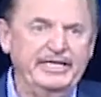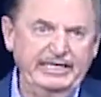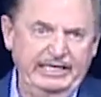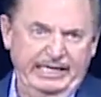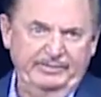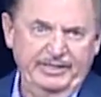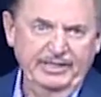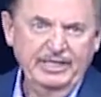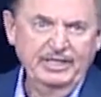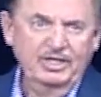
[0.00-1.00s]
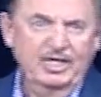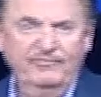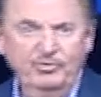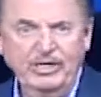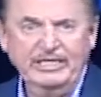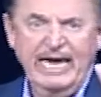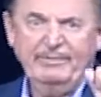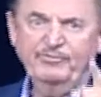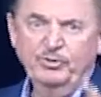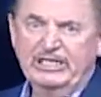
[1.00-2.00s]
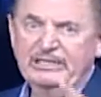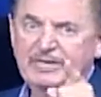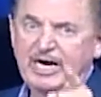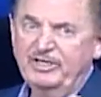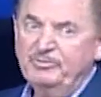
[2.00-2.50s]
to get happy. If you ain't happy before you get married,